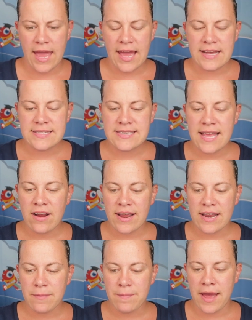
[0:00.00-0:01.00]
As they are
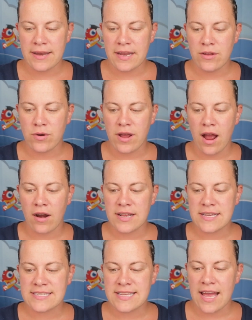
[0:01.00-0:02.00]
independent, your card
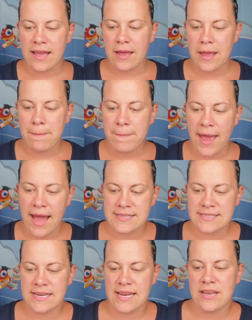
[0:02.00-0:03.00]
is not
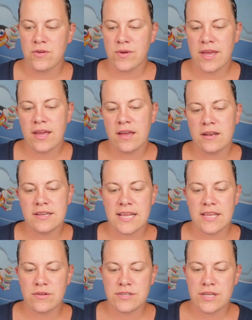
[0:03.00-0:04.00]
impacted and you can
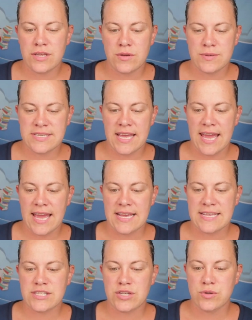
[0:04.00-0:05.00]
continue to use it
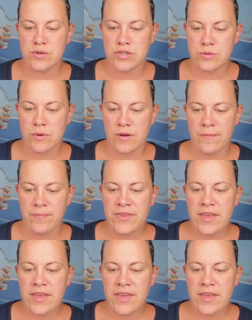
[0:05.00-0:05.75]
as usual.